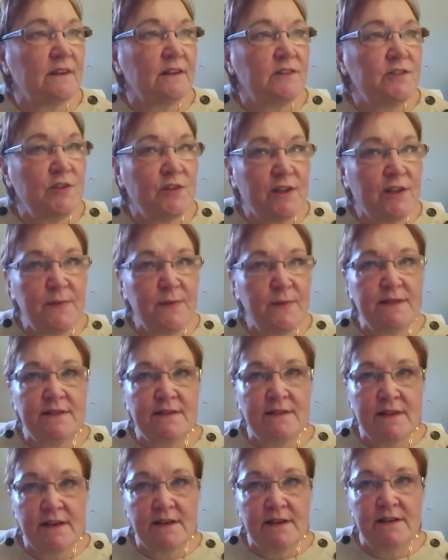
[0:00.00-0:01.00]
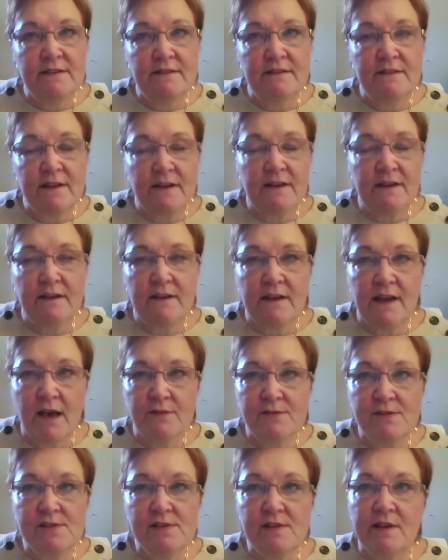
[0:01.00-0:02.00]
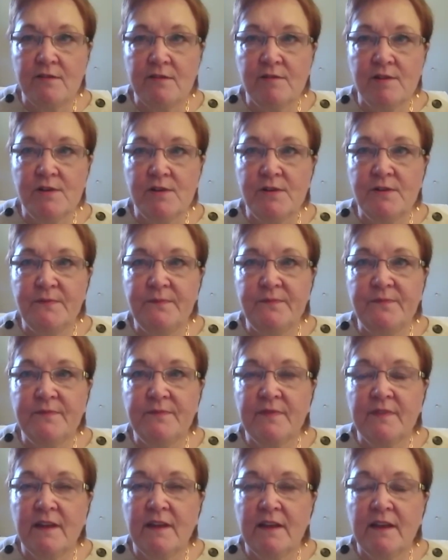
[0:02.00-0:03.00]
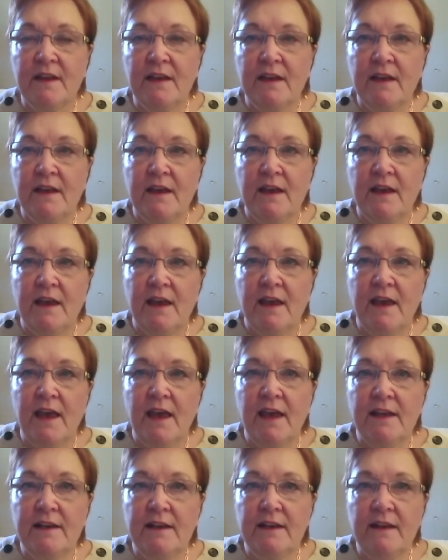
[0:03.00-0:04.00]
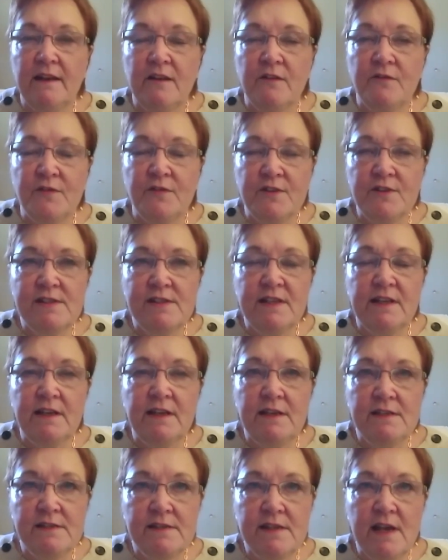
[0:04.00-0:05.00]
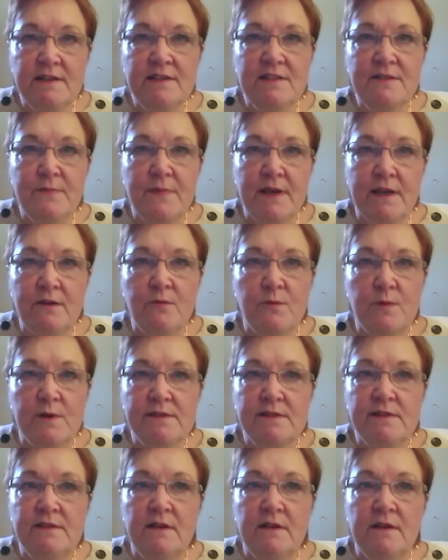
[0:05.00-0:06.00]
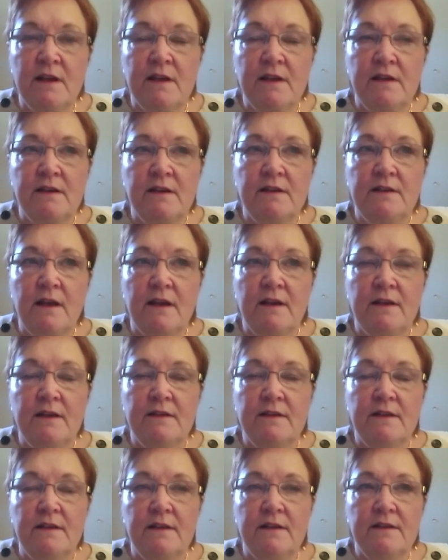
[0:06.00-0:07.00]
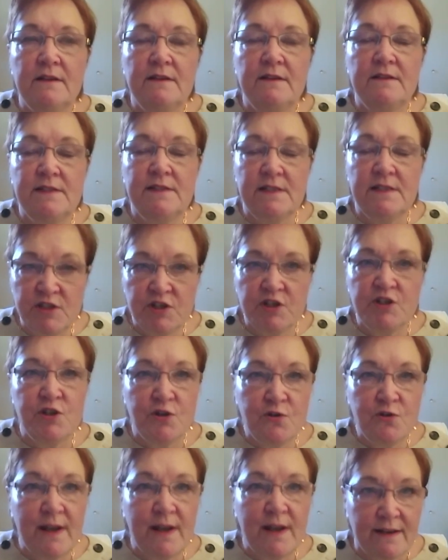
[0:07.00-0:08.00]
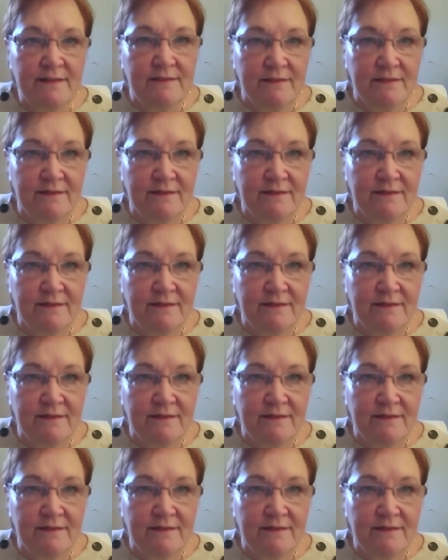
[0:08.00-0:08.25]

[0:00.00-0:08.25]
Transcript: took him into the counseling room. And the first thing he said to me was, did you do it?